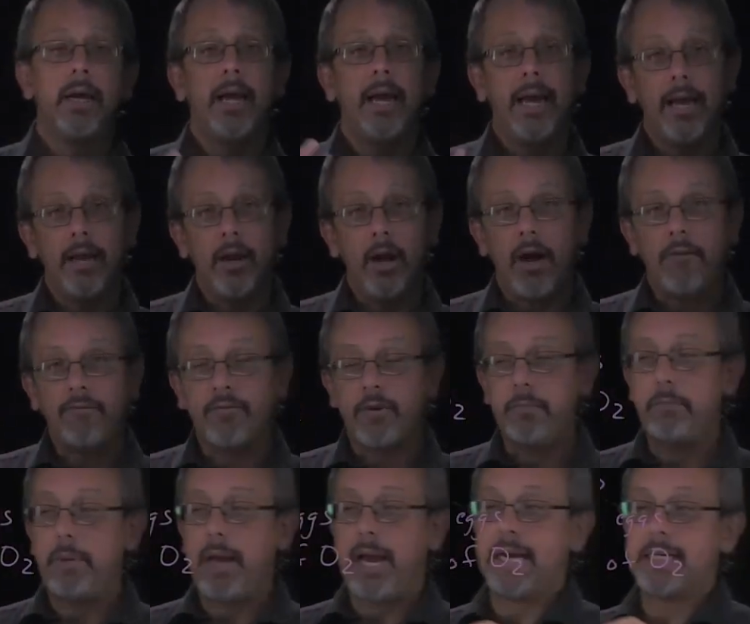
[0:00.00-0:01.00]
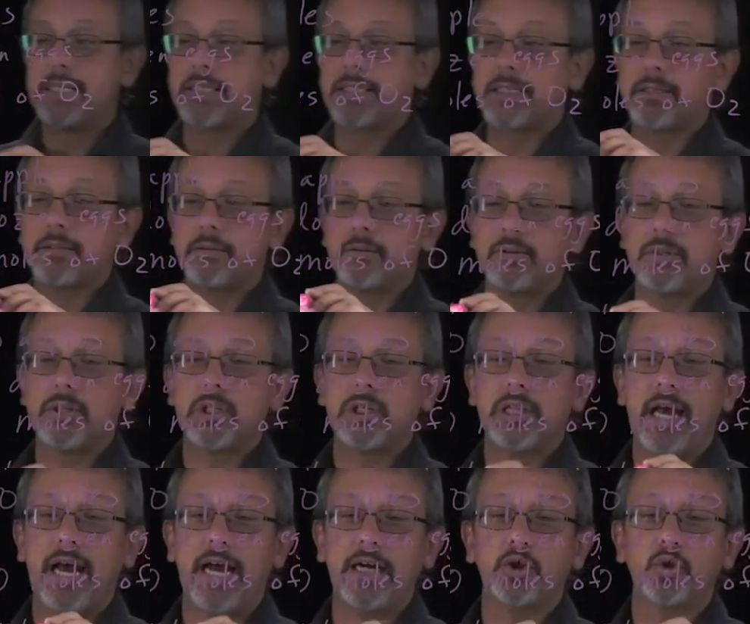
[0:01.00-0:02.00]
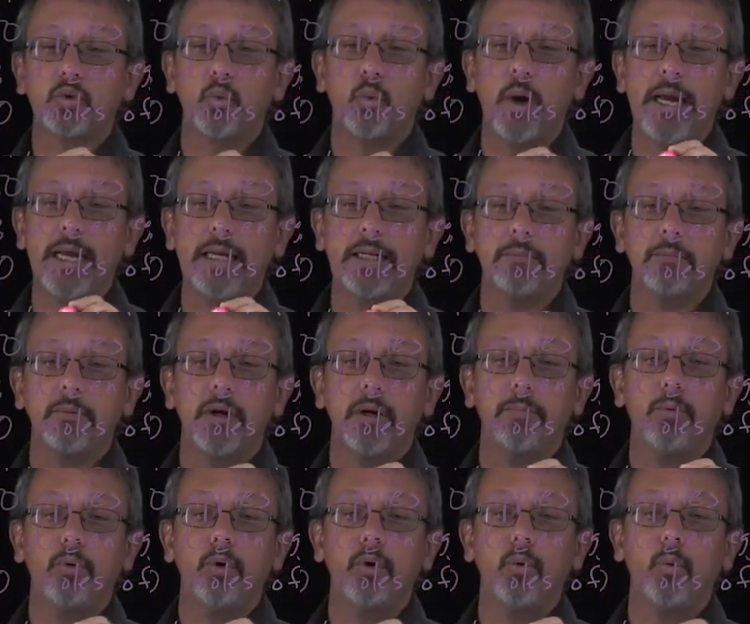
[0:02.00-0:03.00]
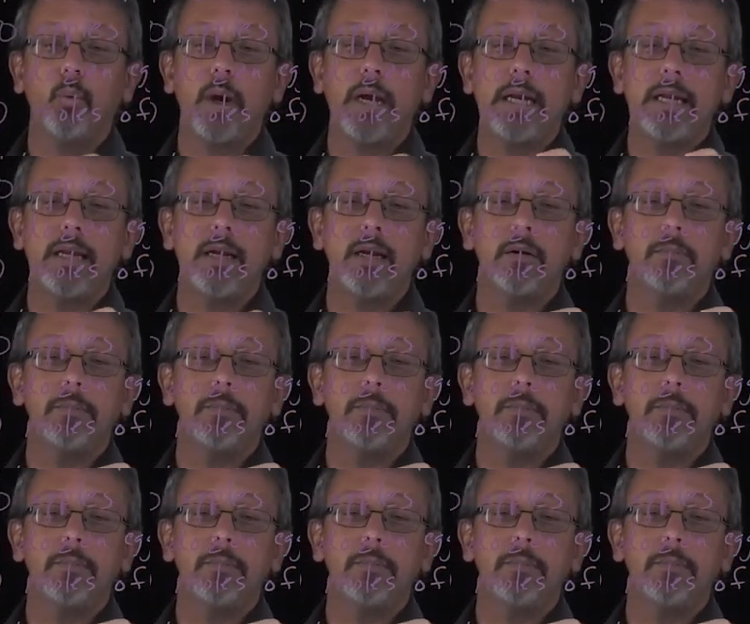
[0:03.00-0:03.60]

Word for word: and often mass / weight. I'm going to put weight here